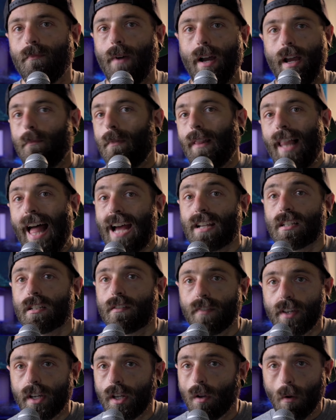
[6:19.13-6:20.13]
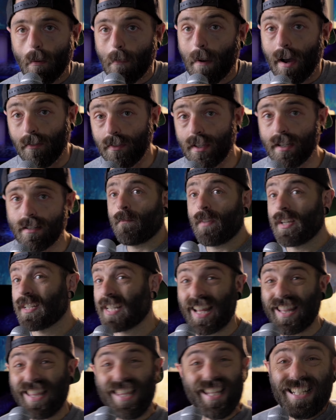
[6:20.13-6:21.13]
my last video about this, is
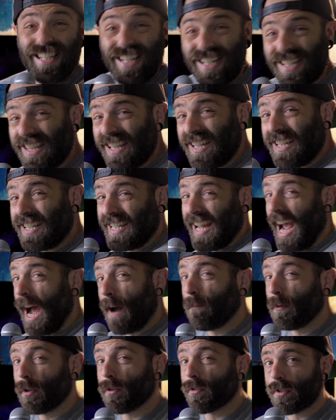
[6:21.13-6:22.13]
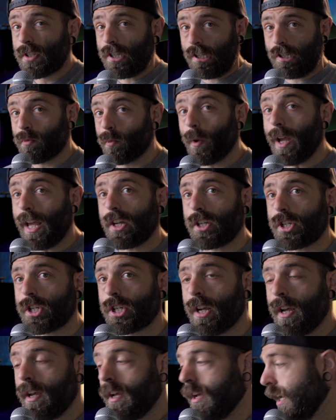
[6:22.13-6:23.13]
that this is the dabbler's
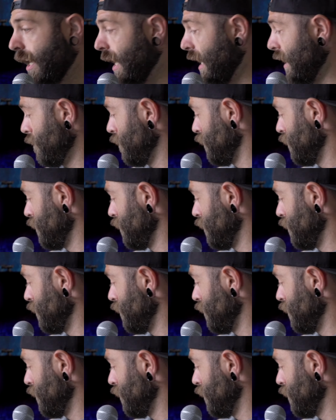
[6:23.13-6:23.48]
Switch. It